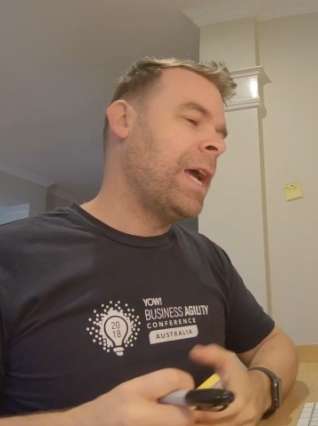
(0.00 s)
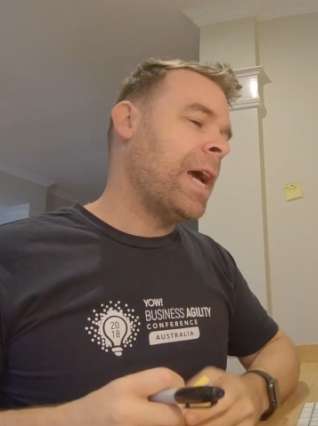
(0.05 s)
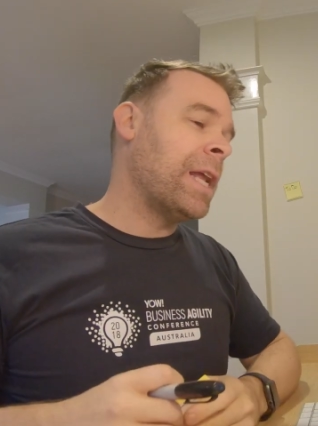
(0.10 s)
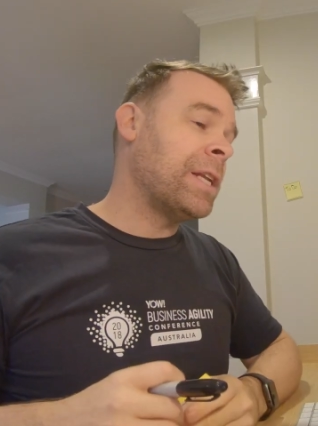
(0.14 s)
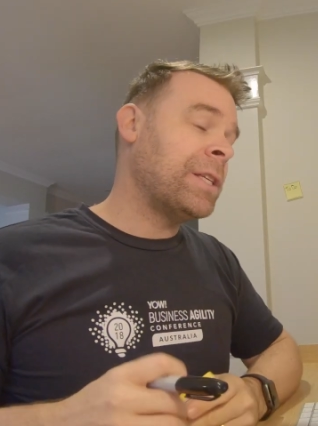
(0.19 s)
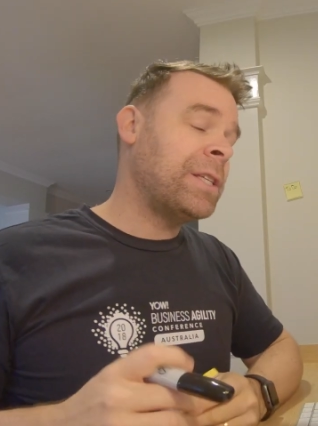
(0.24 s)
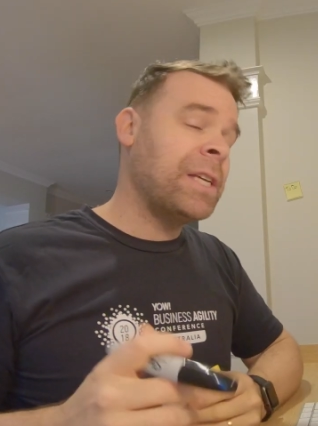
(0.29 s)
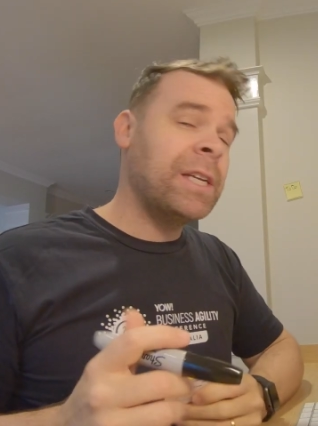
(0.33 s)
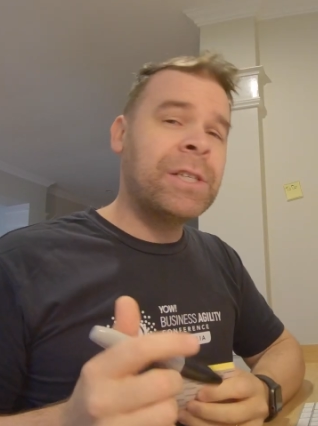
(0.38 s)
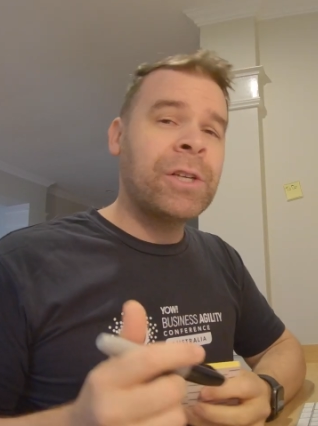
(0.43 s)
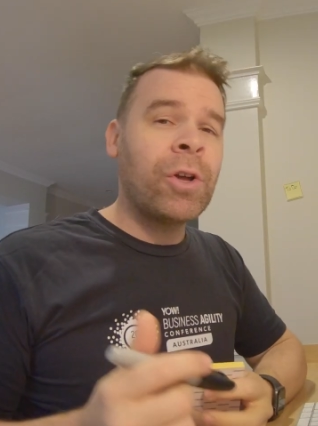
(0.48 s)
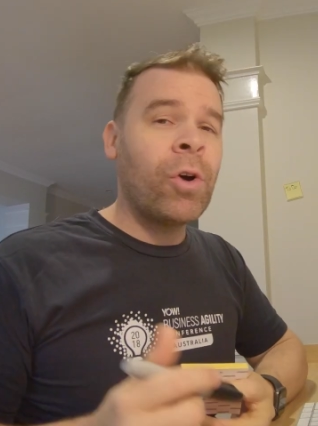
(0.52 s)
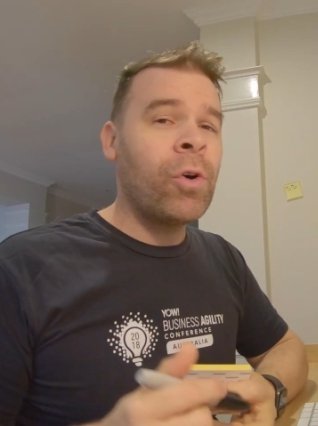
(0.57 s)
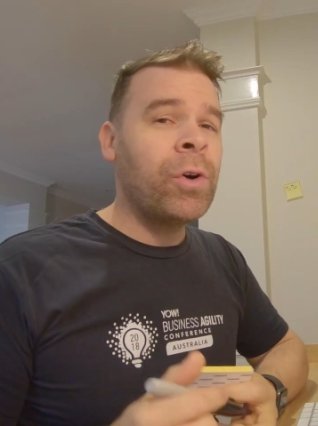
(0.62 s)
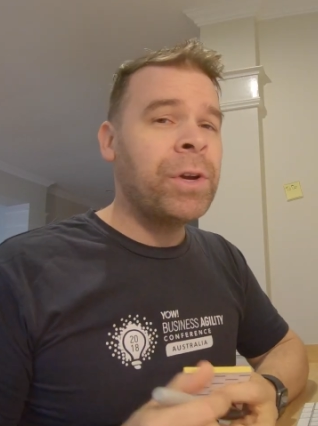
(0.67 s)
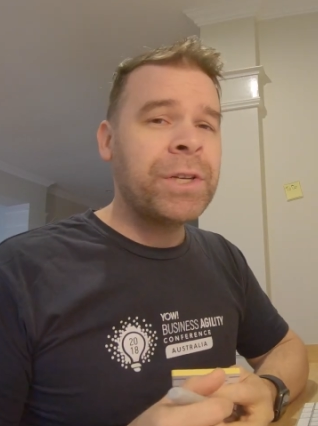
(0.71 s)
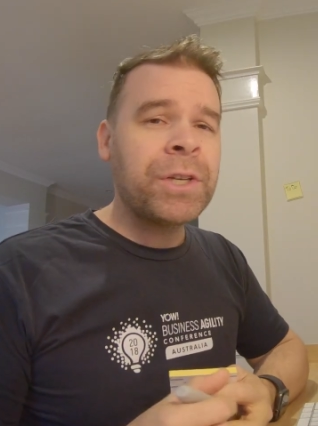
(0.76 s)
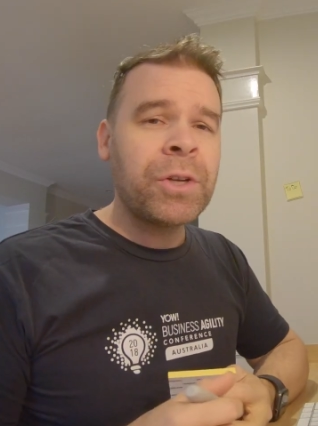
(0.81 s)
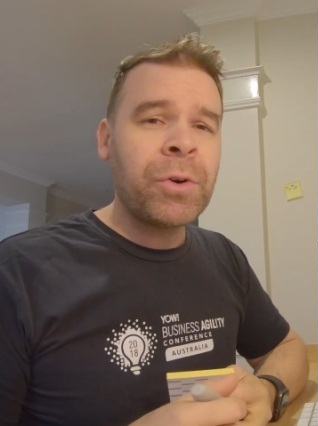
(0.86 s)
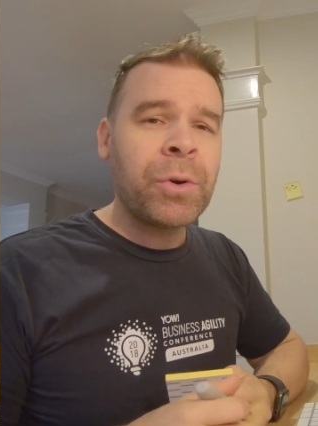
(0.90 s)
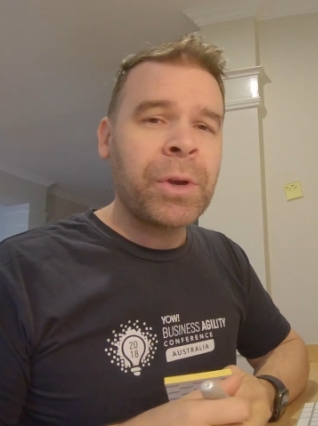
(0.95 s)
And essentially
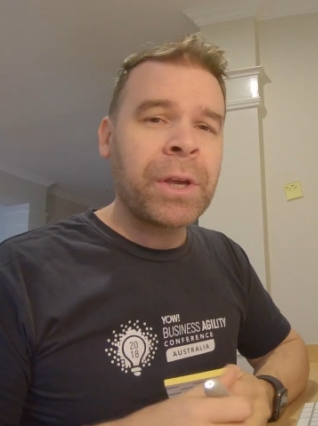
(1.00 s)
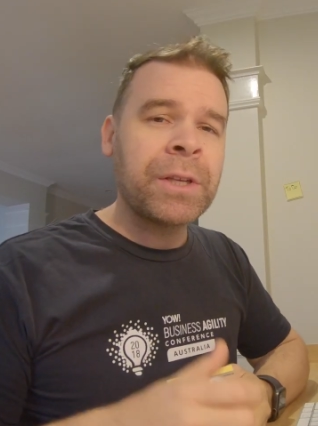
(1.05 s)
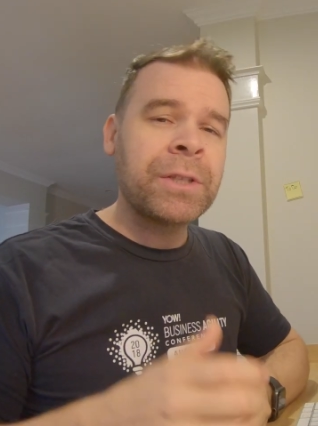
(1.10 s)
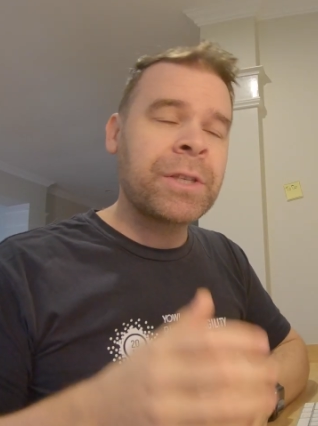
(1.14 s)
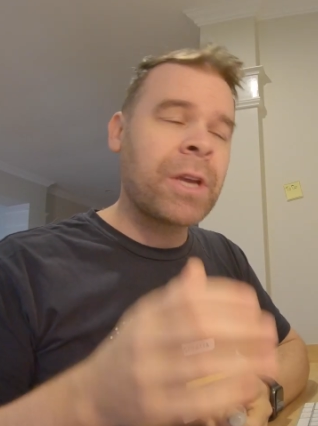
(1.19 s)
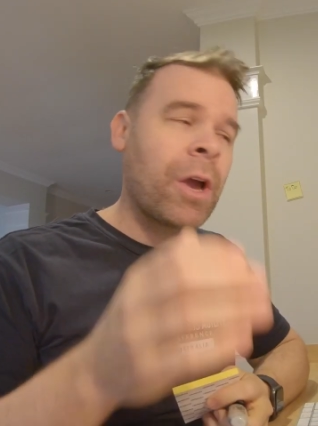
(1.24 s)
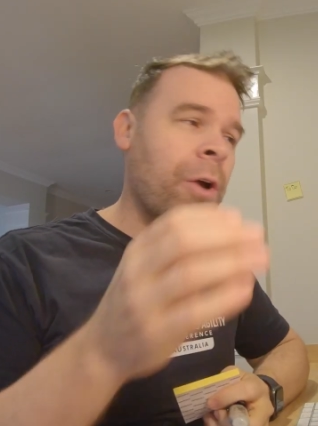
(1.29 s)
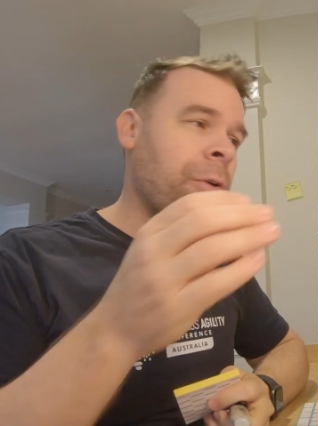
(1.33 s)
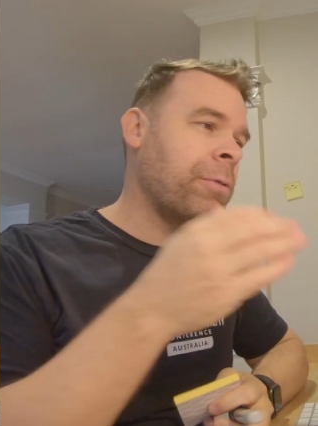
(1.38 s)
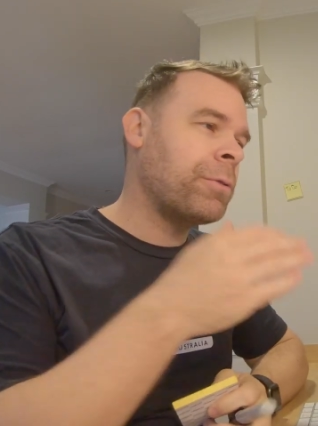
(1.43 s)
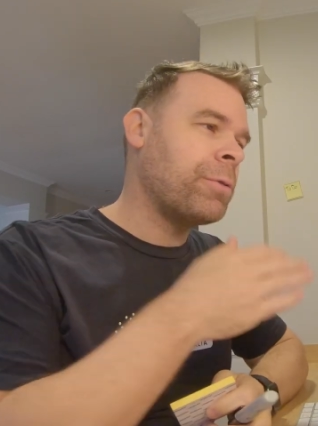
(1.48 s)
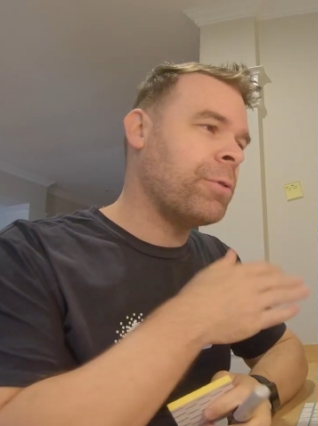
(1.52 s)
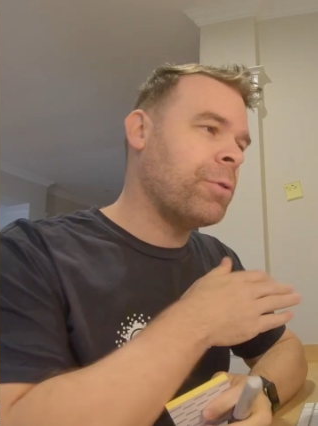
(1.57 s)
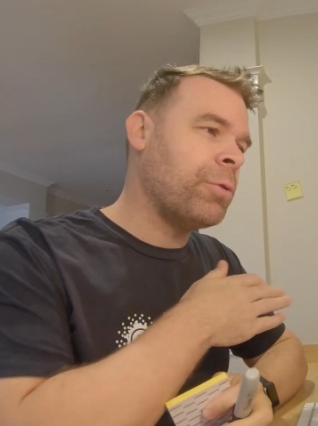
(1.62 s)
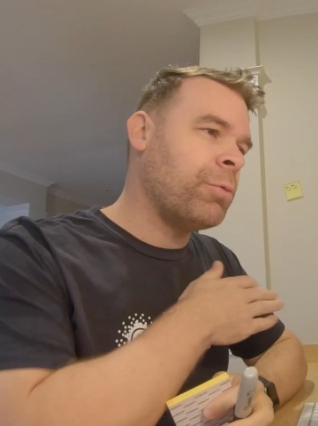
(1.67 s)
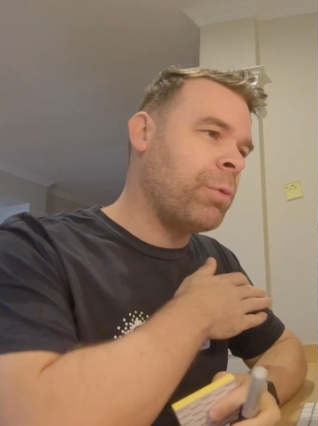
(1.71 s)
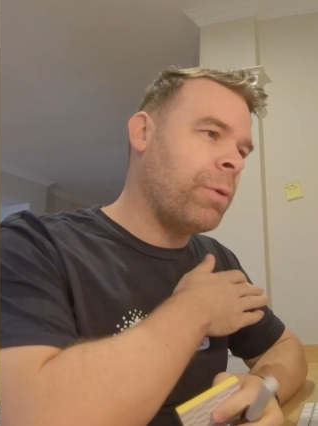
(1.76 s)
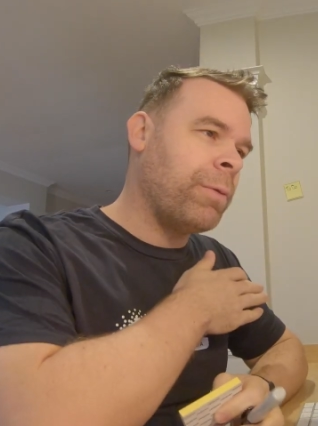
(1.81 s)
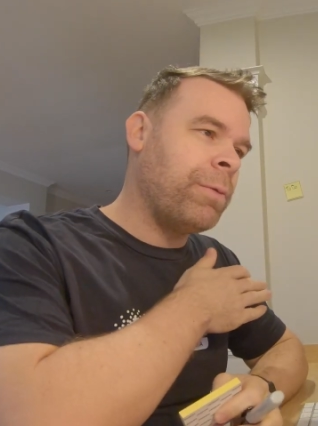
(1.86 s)
all you're doing is going through,